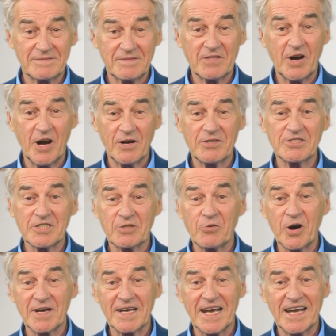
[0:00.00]
Call us at
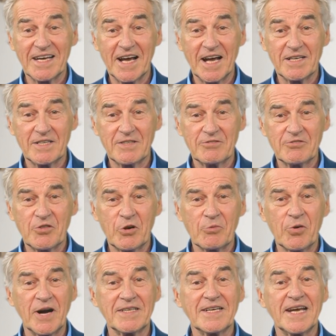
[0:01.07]

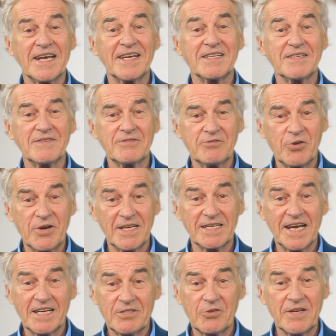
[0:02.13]

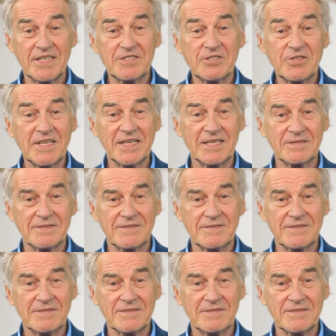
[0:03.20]
1-800-419-4923